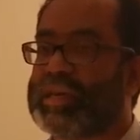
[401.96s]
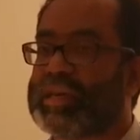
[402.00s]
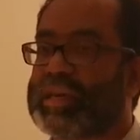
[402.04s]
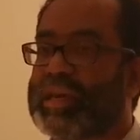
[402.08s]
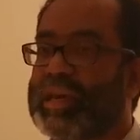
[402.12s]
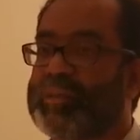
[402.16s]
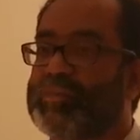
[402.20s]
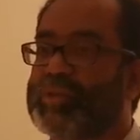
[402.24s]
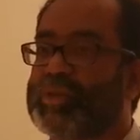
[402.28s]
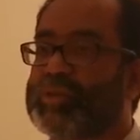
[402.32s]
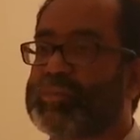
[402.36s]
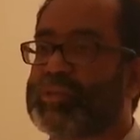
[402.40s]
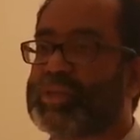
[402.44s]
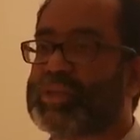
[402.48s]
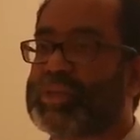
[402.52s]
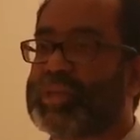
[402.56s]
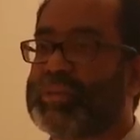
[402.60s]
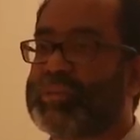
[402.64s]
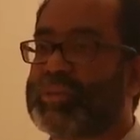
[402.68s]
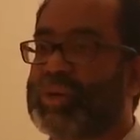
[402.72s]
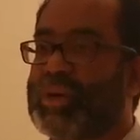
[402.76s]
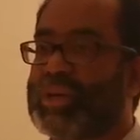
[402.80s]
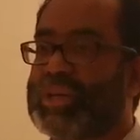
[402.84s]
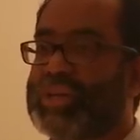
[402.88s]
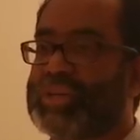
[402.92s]
Cambridge
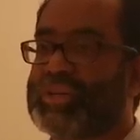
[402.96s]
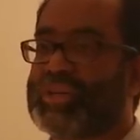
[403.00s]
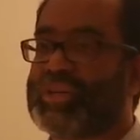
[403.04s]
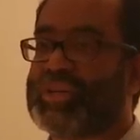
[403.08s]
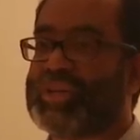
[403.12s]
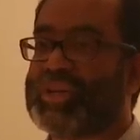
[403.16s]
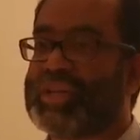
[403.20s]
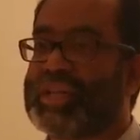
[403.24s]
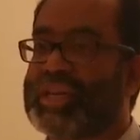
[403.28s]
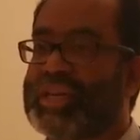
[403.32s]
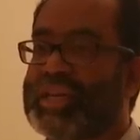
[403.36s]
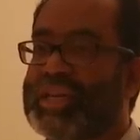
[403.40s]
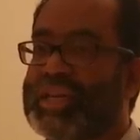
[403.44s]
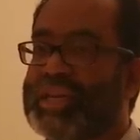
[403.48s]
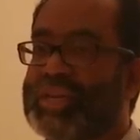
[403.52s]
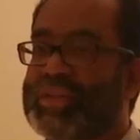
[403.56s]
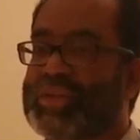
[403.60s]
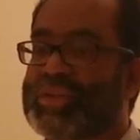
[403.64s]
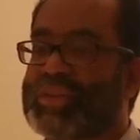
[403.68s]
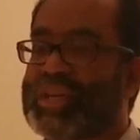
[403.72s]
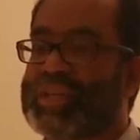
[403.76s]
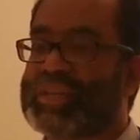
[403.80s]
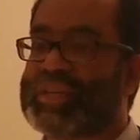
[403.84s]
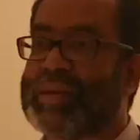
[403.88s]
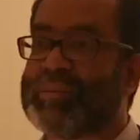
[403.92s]
Muslim College. I
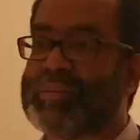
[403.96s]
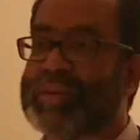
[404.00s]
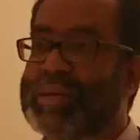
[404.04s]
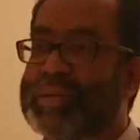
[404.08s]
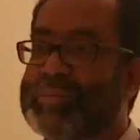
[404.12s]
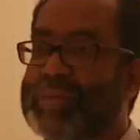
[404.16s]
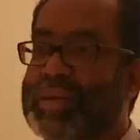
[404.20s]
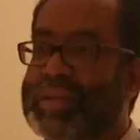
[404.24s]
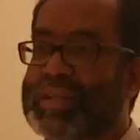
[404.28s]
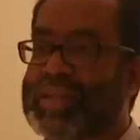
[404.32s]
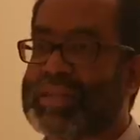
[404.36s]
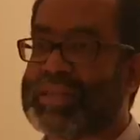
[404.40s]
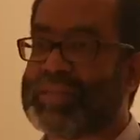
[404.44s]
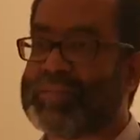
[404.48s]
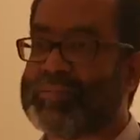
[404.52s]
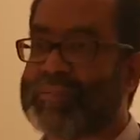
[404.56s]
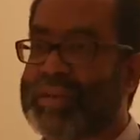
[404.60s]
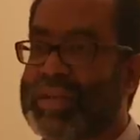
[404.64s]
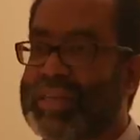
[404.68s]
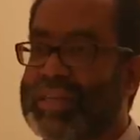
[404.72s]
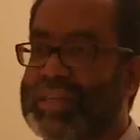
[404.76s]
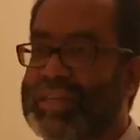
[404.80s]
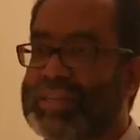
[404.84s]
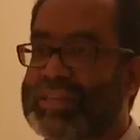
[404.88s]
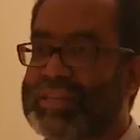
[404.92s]
should say something about Aziz
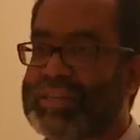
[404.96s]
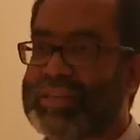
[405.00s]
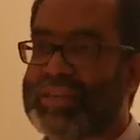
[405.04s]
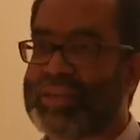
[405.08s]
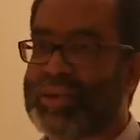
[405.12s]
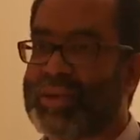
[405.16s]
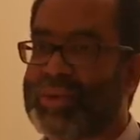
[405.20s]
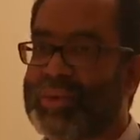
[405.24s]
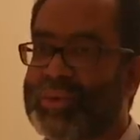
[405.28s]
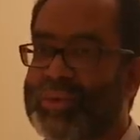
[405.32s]
Bhai. He doesn't